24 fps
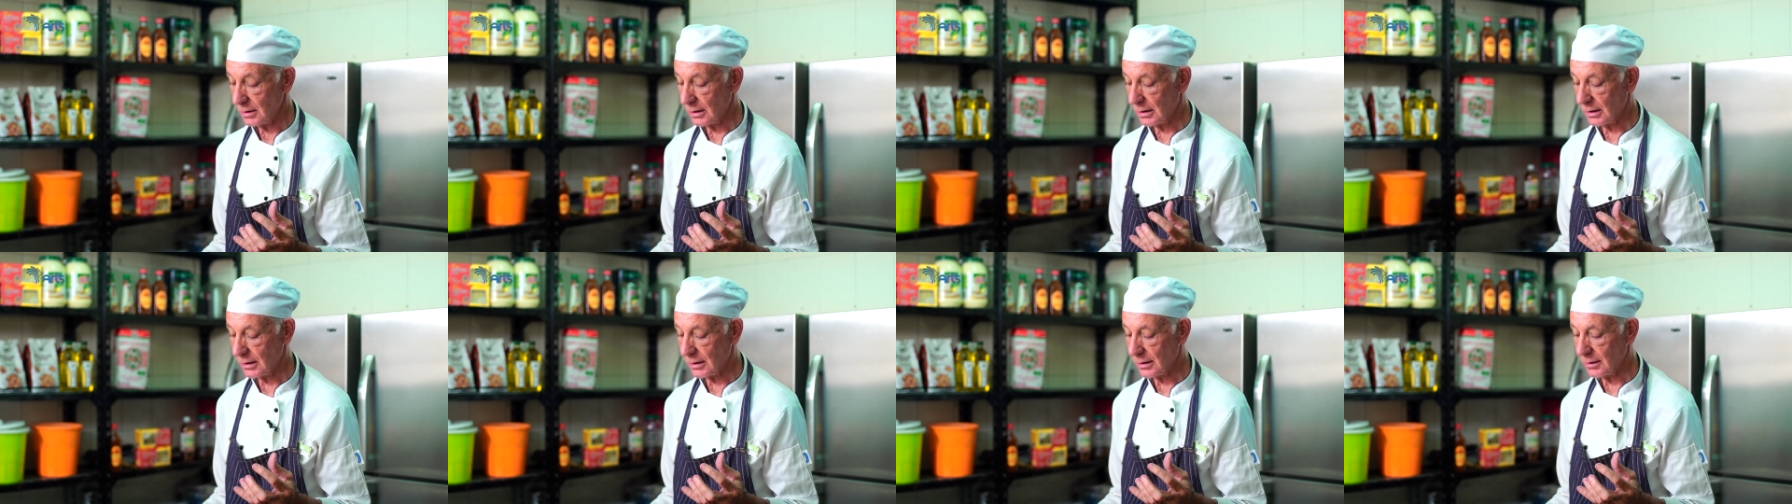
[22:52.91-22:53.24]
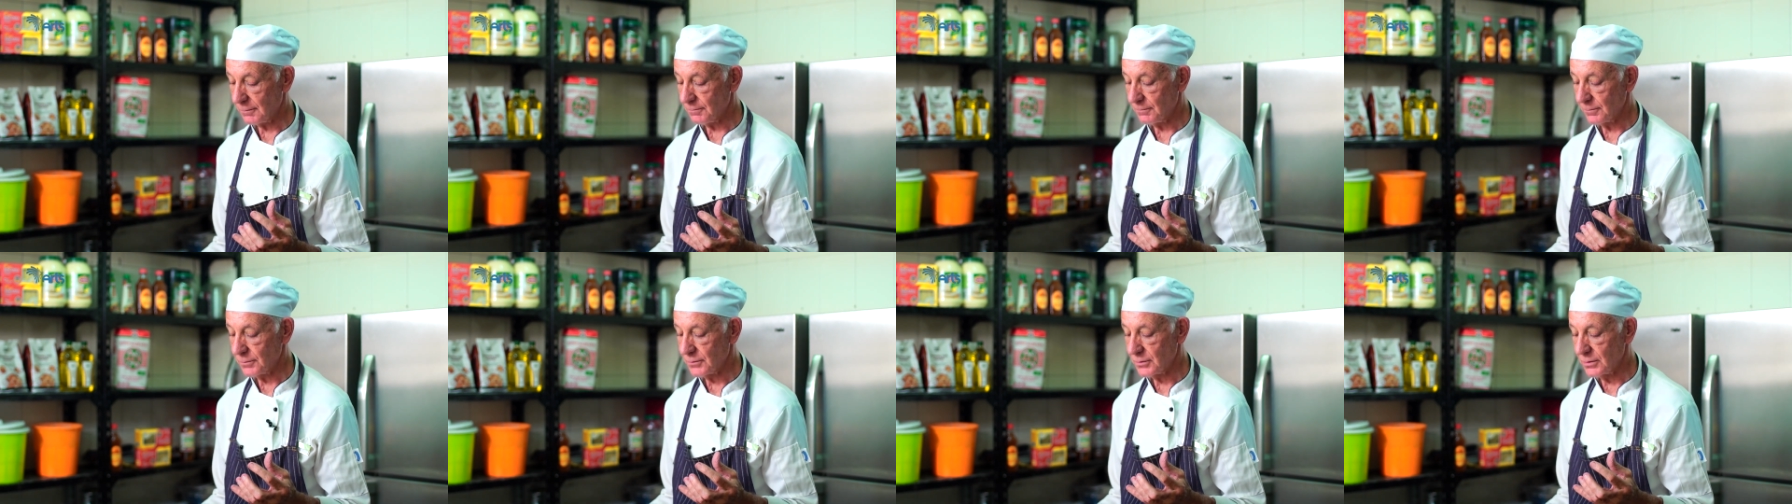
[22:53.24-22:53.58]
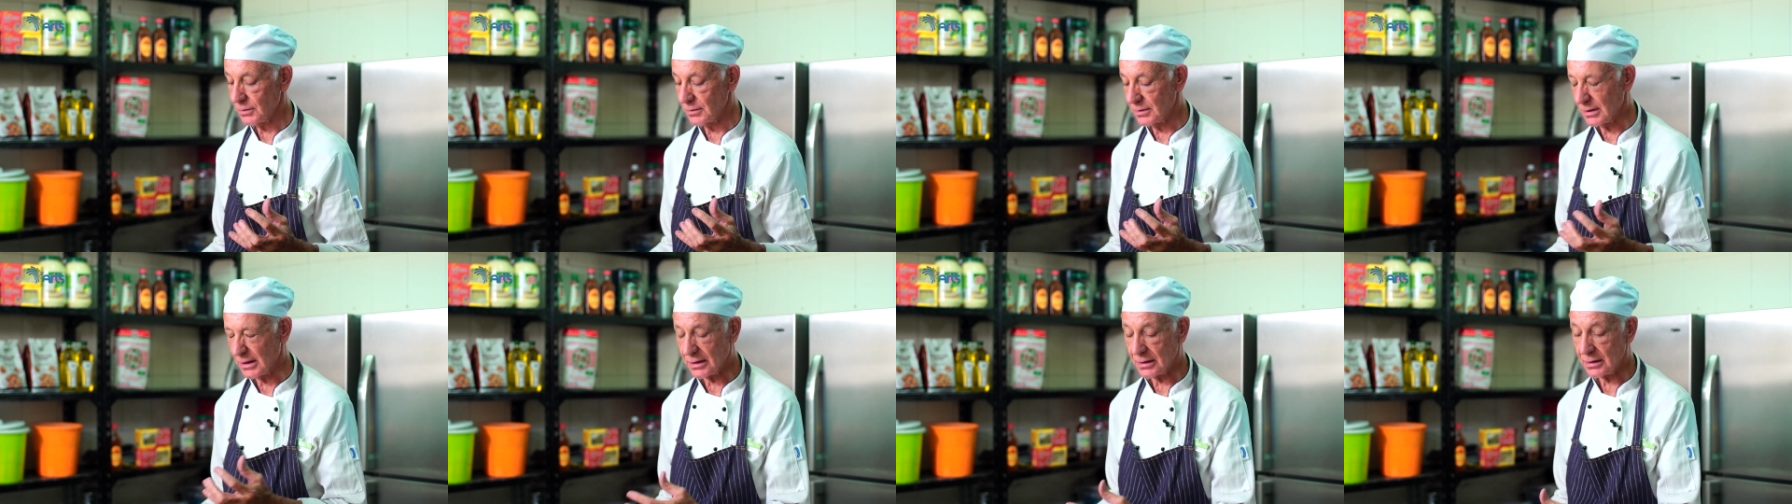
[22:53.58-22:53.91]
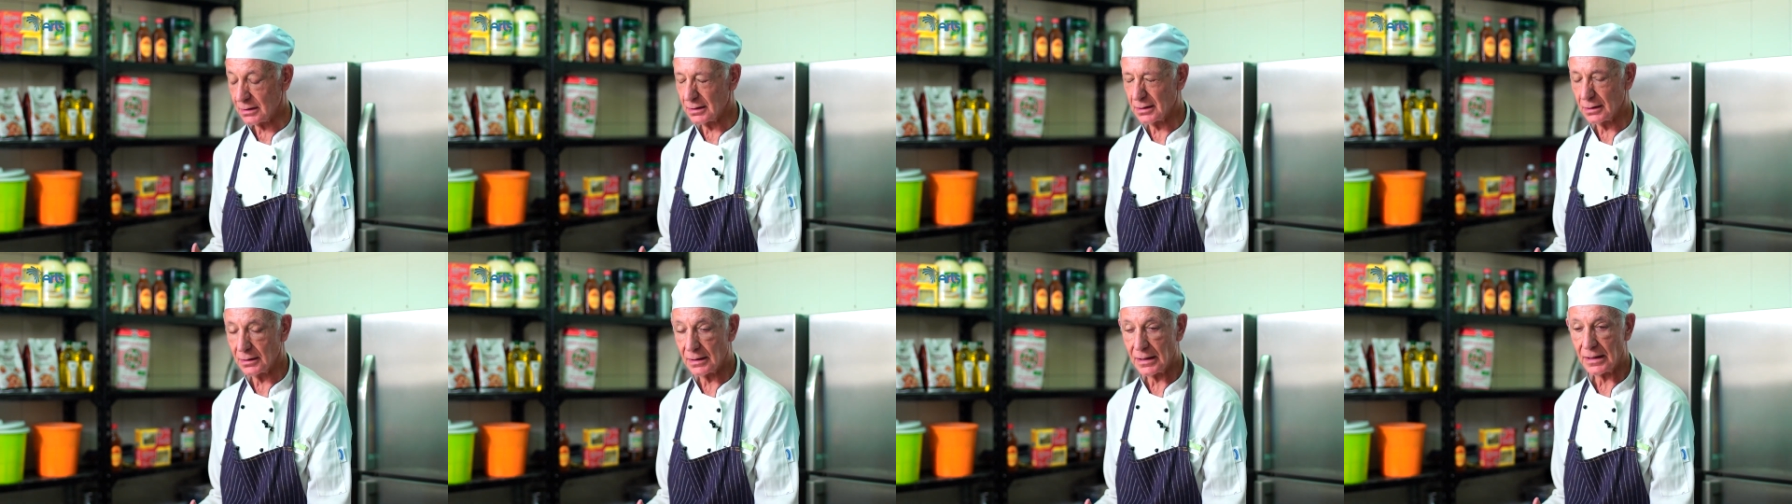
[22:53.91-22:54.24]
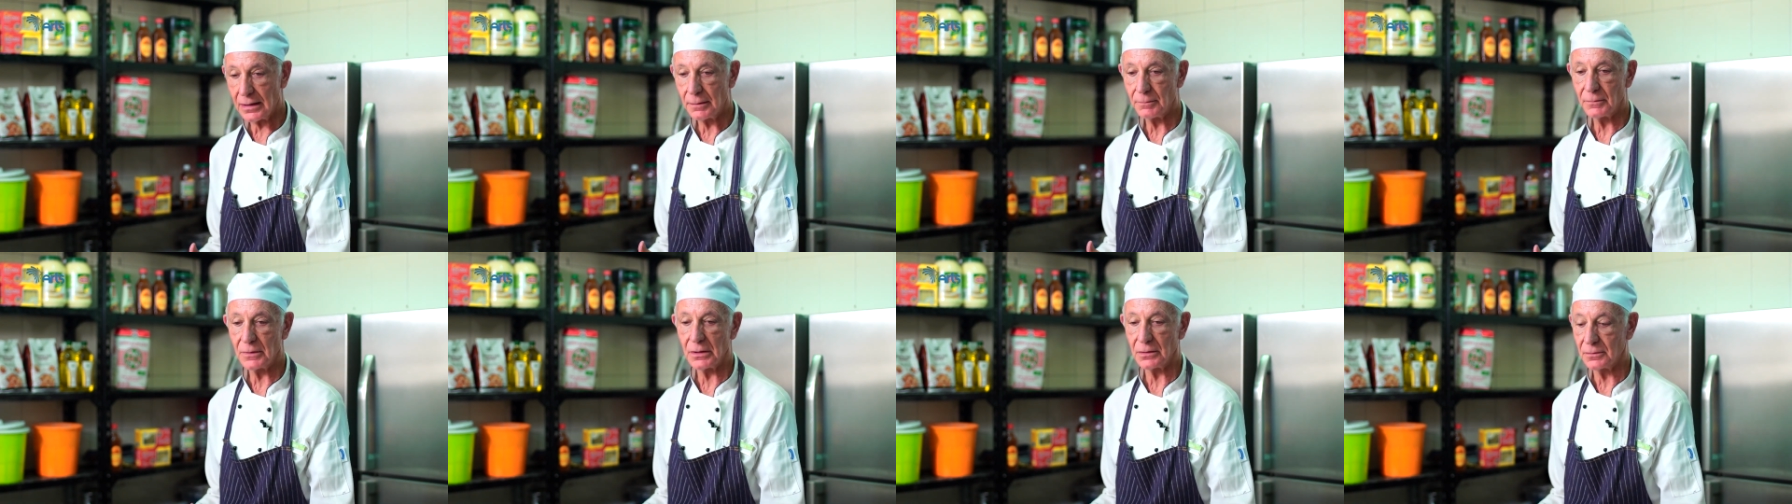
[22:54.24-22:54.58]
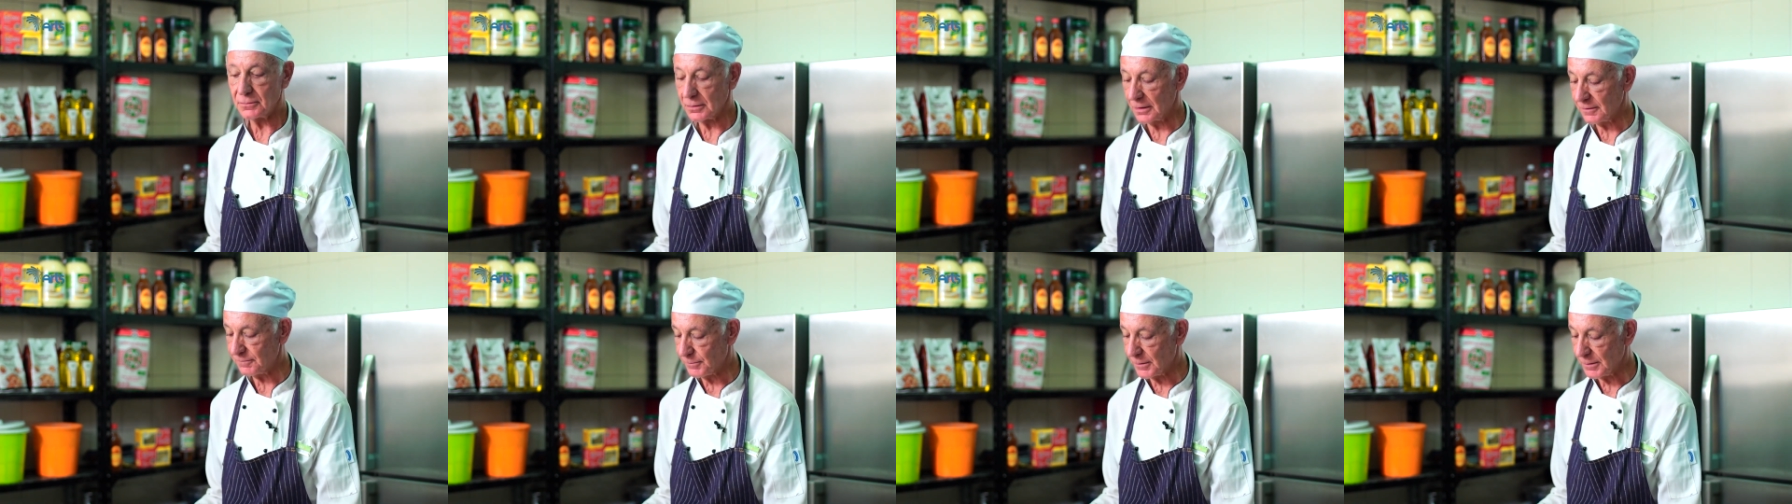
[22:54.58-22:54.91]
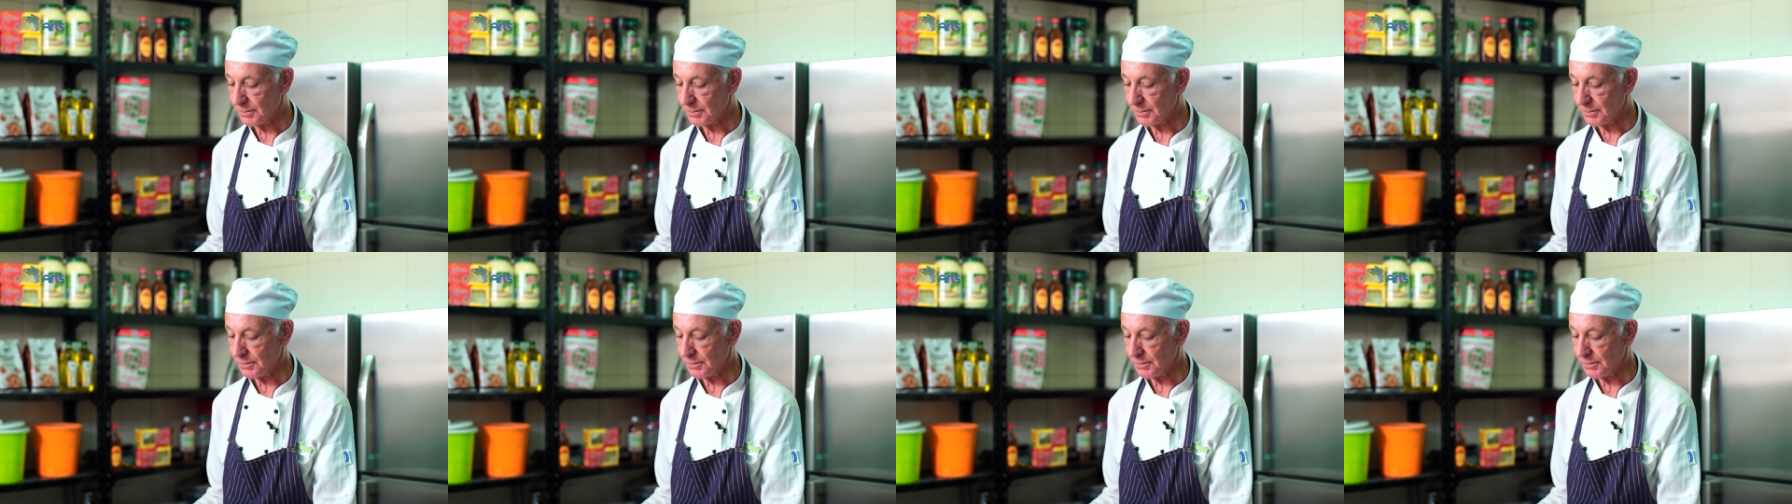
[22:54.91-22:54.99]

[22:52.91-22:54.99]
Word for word: Uh, today the lamb that I've